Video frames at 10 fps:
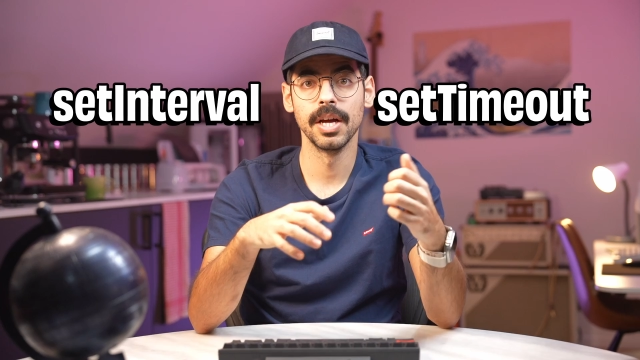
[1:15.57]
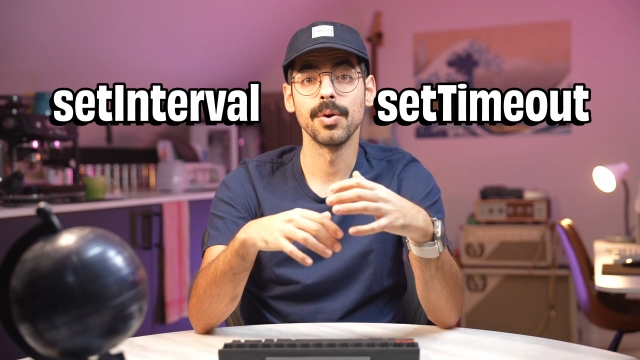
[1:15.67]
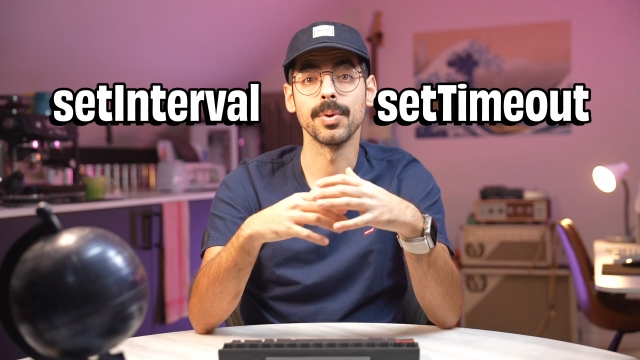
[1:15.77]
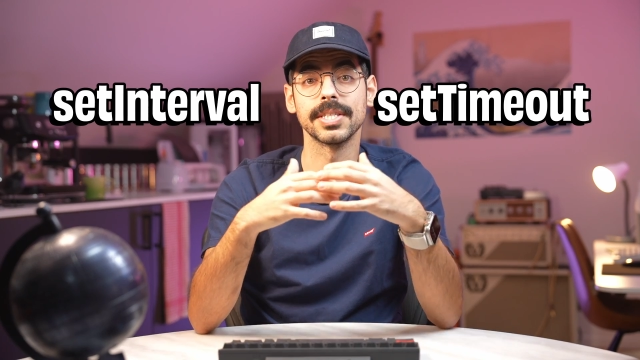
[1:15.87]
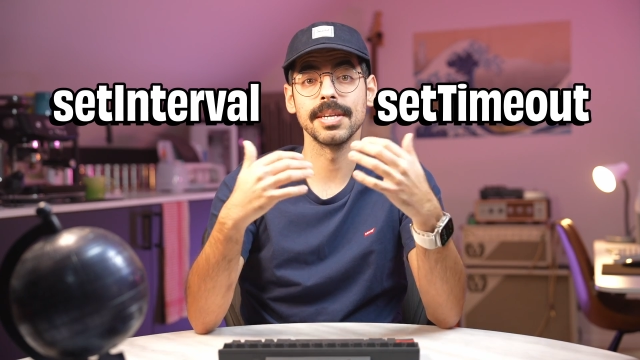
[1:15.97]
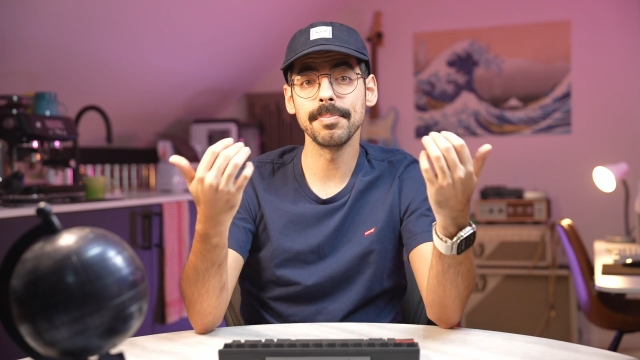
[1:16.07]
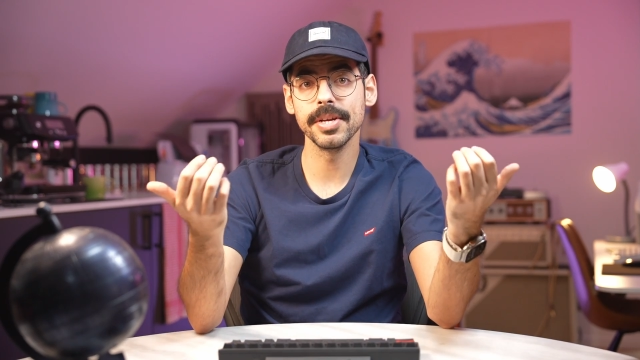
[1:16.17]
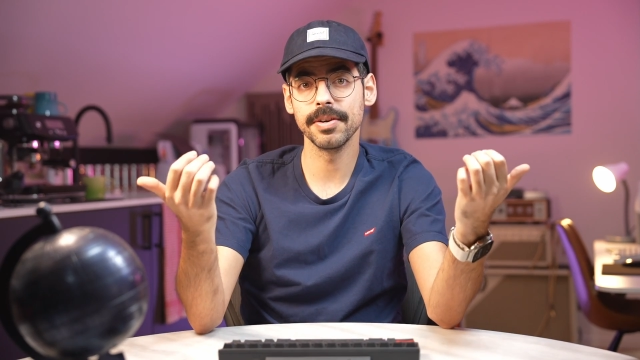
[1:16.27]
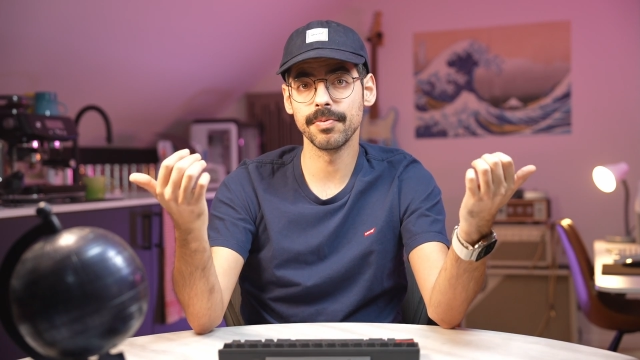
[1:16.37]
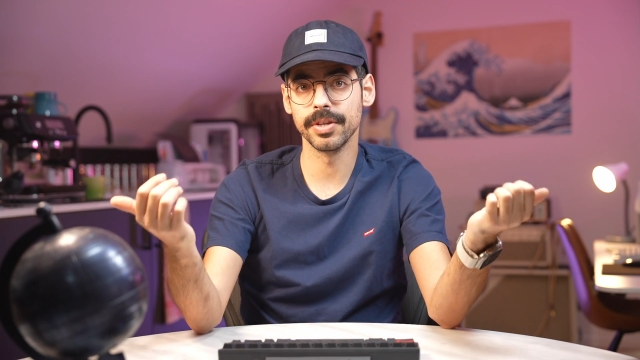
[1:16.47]
will
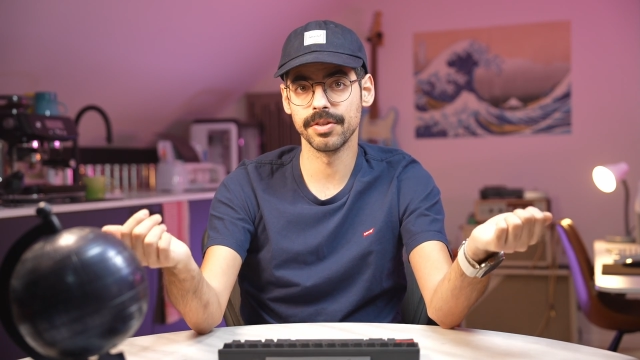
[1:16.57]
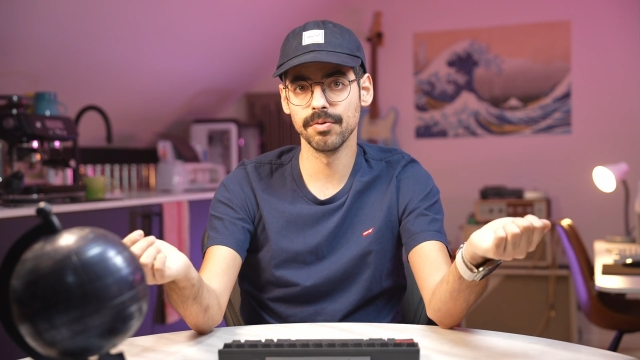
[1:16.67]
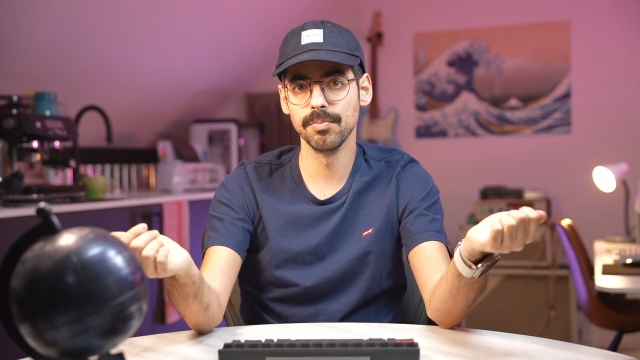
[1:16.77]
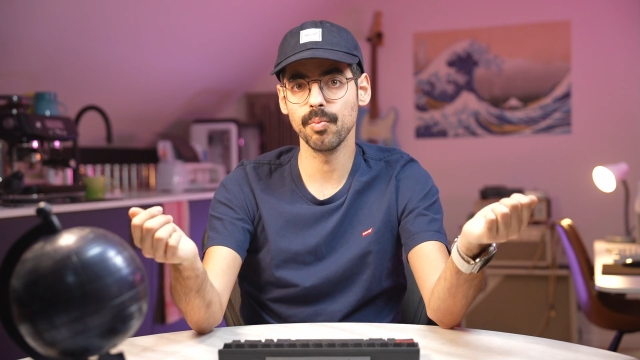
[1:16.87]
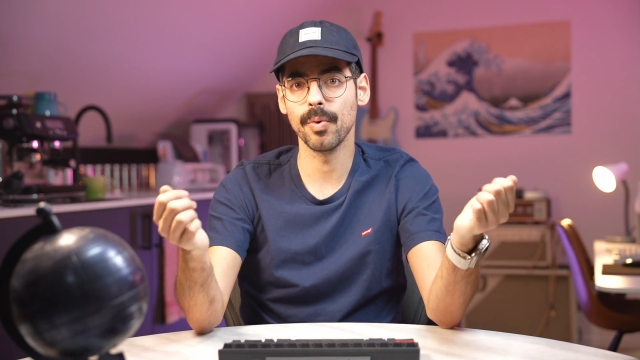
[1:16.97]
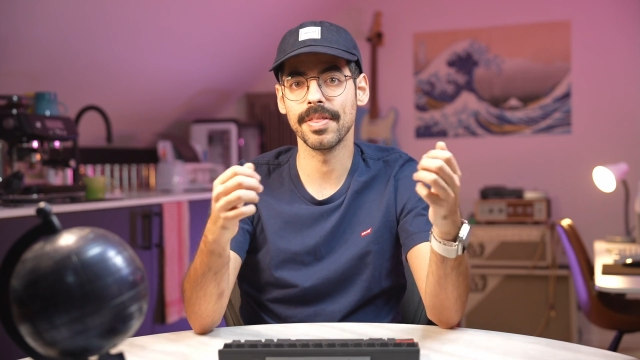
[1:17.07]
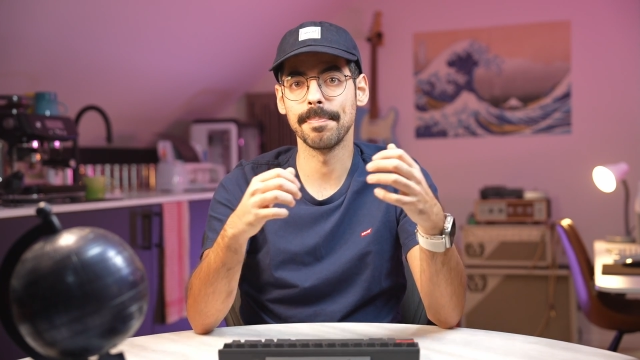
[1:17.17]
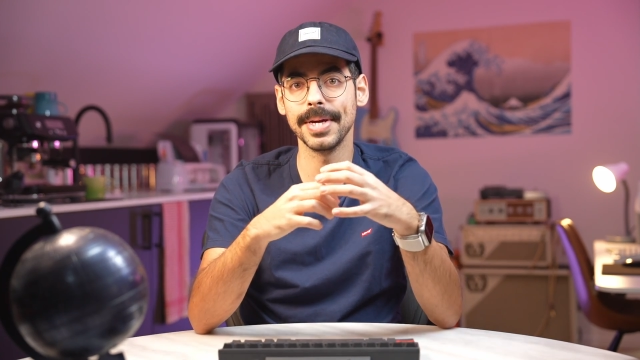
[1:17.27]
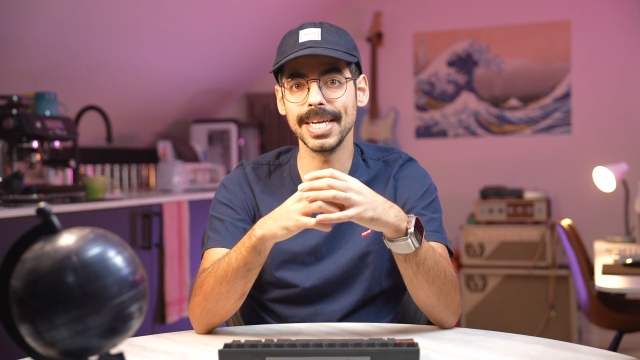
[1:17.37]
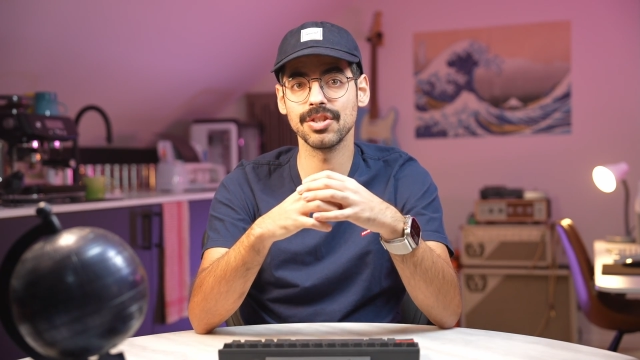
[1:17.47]
simply resume when the
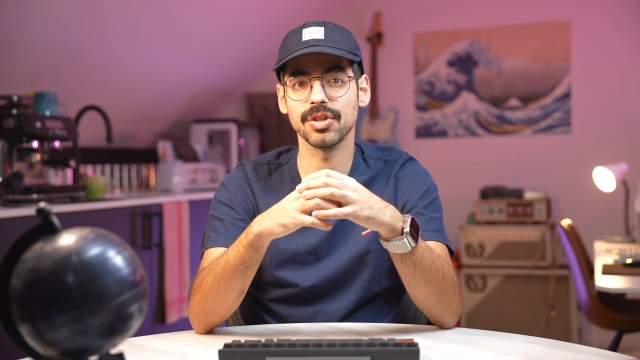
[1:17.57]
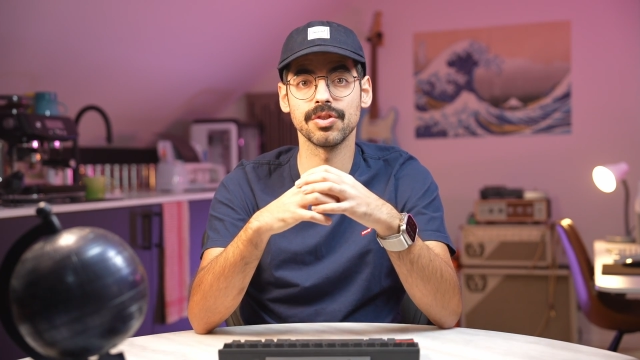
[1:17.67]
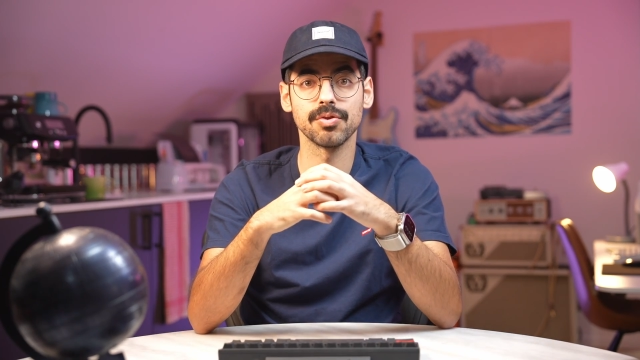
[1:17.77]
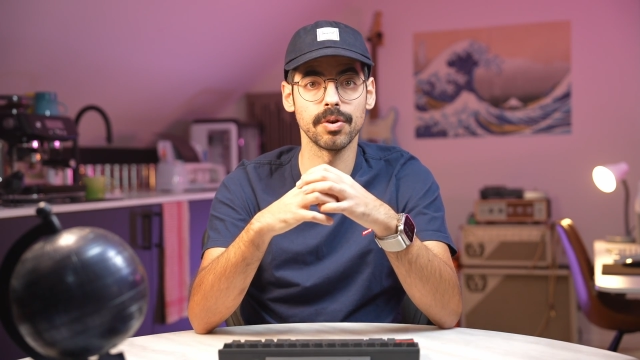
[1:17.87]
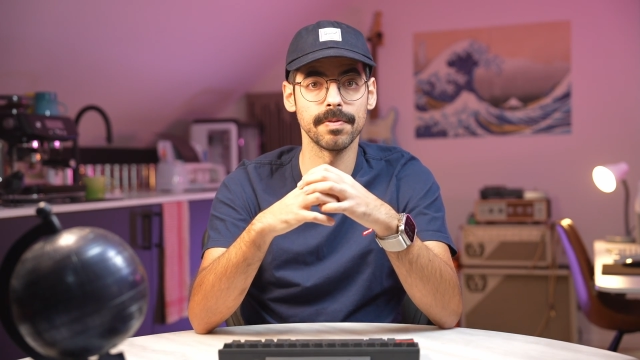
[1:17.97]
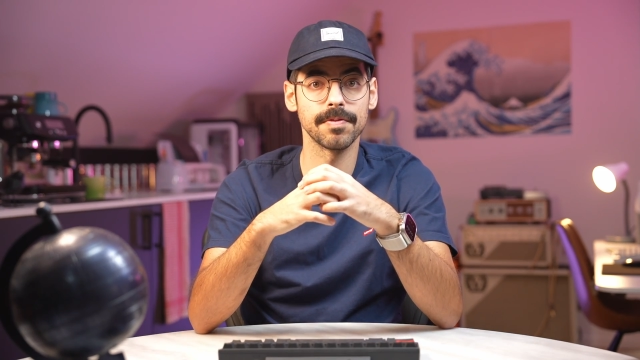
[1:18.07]
page is served